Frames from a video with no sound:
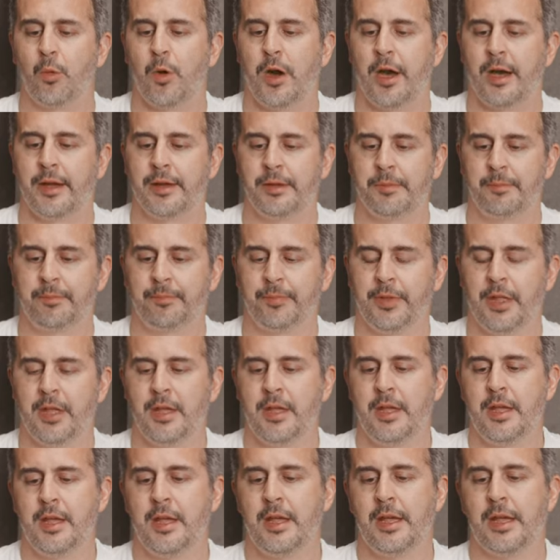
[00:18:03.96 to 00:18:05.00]
why.
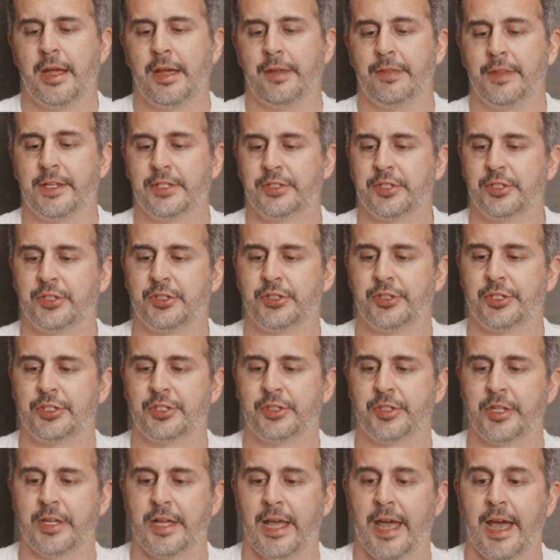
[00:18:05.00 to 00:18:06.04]
And this is
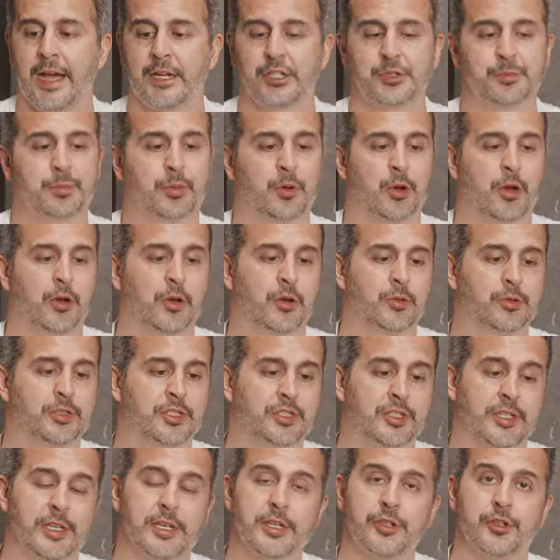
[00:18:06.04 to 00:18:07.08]
just the X-Pro
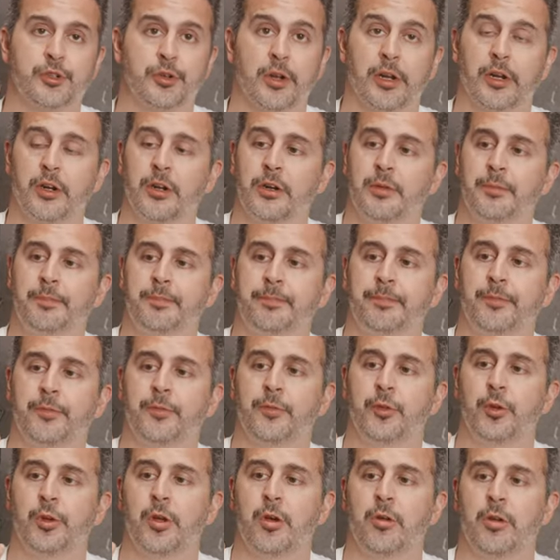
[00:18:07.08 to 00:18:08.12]
C trigger
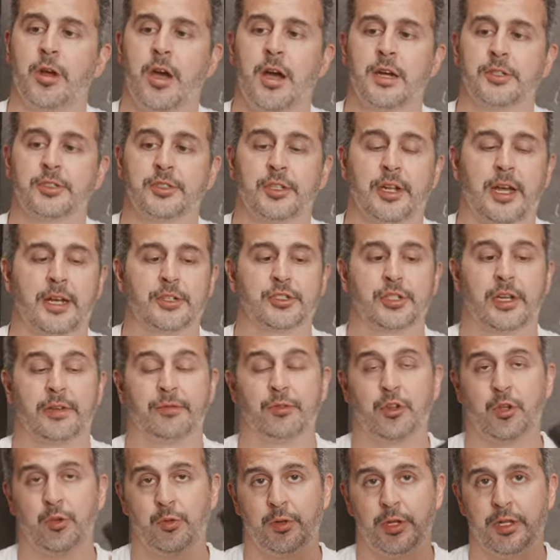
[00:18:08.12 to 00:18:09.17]
for Godox, and I actually have
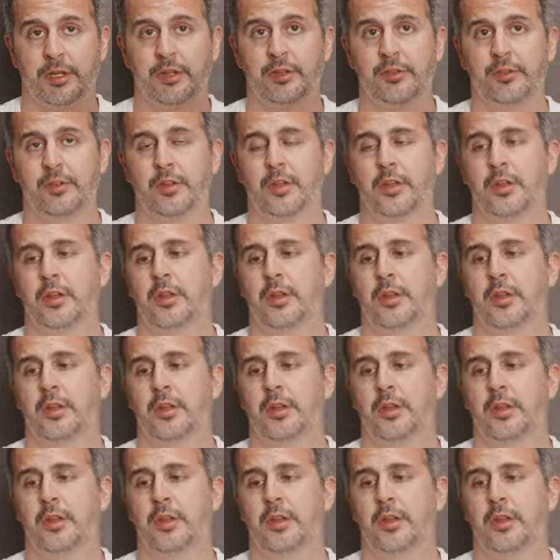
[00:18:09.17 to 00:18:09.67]
two of these.